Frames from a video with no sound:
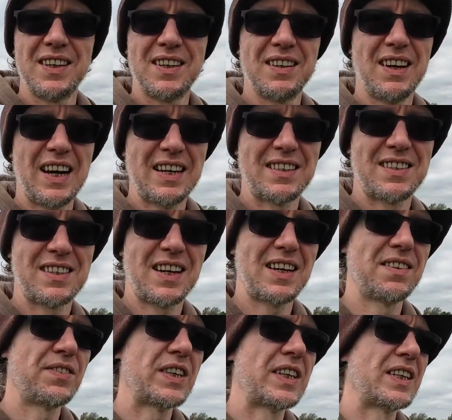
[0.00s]
yeah, c'est
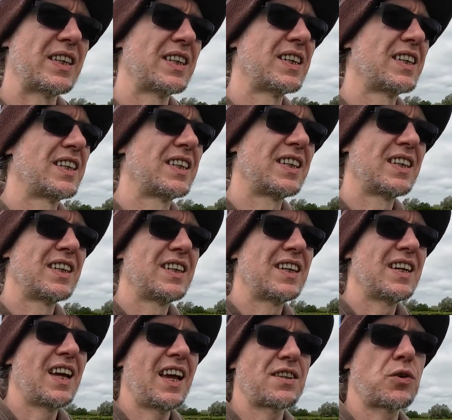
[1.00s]
la vie.
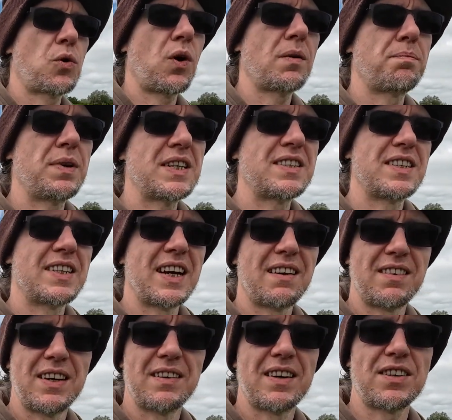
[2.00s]
It's quite busy
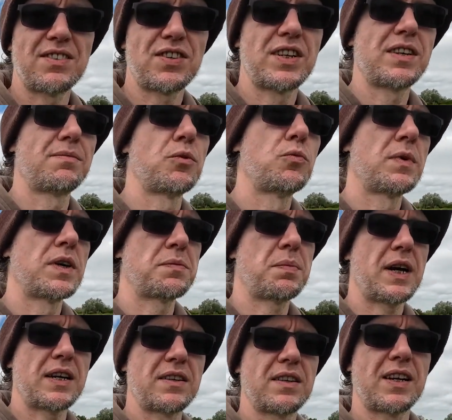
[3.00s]
down here actually. I'm almost
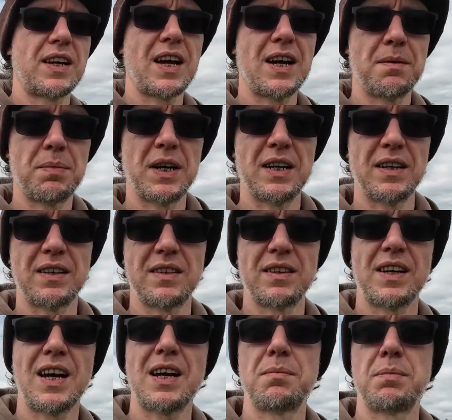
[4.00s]
back at the car park, and the
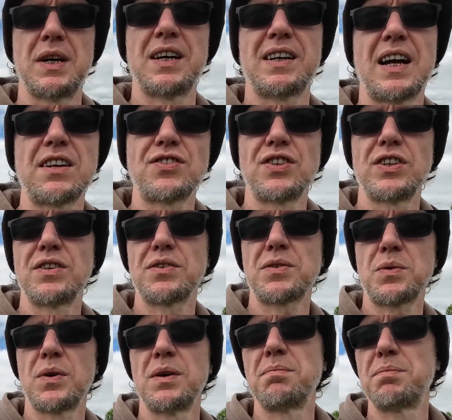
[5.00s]
car park actually looks
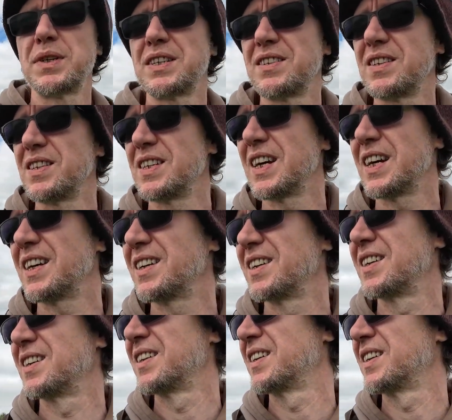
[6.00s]
quite busy, yet